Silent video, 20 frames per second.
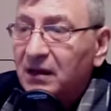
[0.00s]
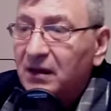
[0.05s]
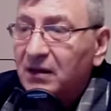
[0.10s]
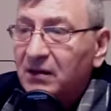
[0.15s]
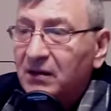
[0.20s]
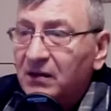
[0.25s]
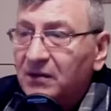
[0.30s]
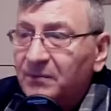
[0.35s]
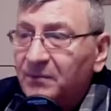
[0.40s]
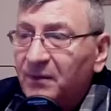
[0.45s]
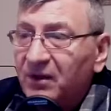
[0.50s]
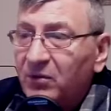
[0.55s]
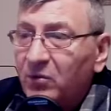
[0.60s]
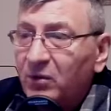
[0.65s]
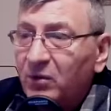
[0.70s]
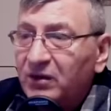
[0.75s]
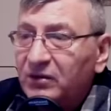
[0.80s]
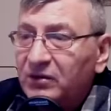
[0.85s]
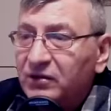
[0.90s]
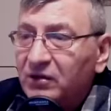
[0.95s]
Gird me
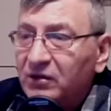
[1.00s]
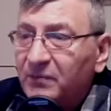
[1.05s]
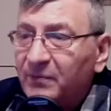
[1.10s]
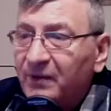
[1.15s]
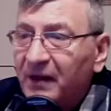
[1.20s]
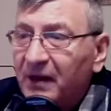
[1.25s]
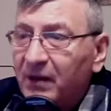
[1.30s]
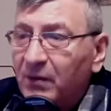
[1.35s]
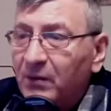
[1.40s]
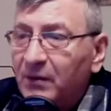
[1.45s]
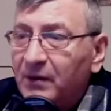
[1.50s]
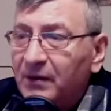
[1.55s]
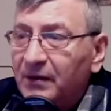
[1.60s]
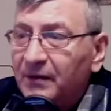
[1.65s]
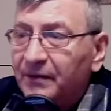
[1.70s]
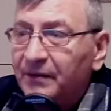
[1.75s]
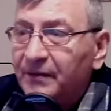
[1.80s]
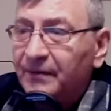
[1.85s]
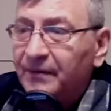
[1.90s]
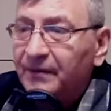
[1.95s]
with your
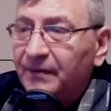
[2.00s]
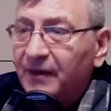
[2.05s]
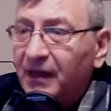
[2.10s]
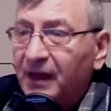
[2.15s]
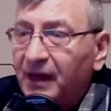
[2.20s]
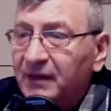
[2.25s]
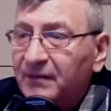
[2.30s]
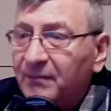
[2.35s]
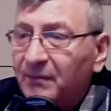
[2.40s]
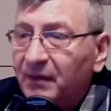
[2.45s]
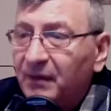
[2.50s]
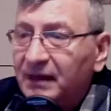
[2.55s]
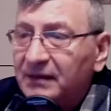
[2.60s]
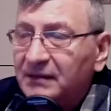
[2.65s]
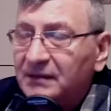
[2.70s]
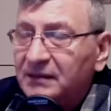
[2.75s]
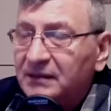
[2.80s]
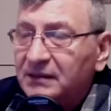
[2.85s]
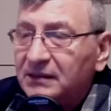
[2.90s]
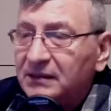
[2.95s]
power and
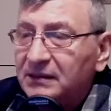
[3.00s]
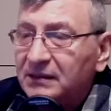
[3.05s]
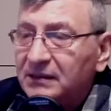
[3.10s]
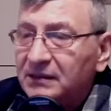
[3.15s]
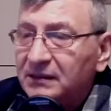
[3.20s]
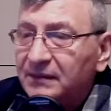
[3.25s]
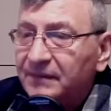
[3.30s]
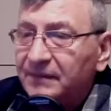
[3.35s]
might.